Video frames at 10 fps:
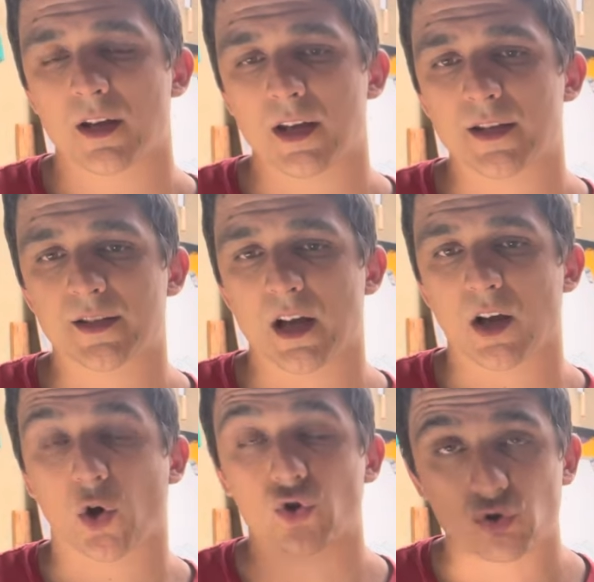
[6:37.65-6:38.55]
is uh,
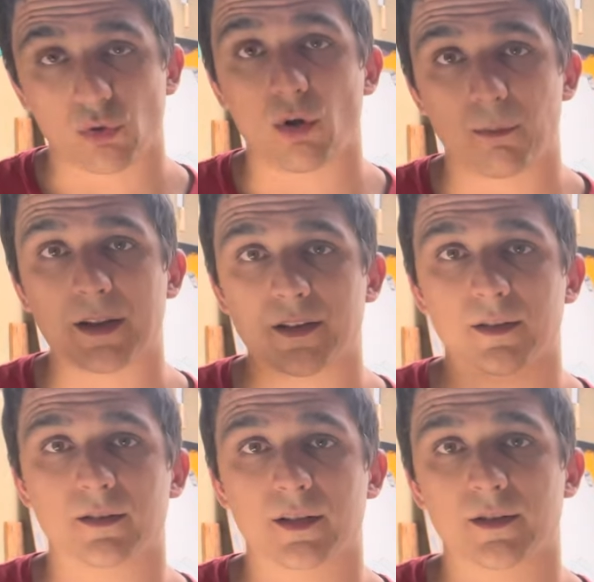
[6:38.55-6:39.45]
controlled by
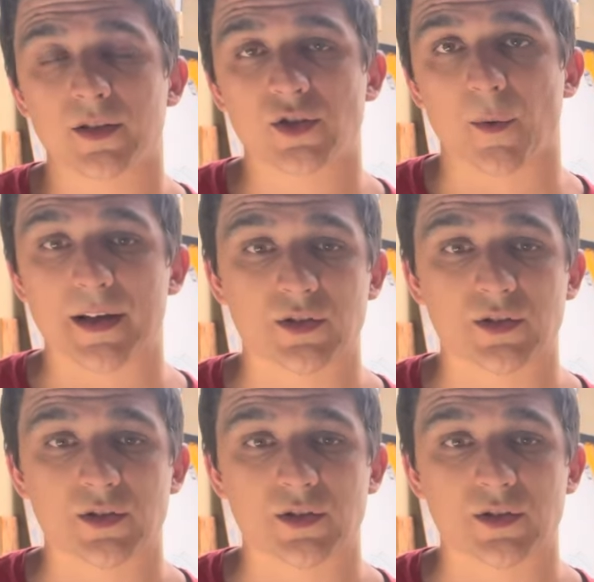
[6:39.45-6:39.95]
the, the, the psoas.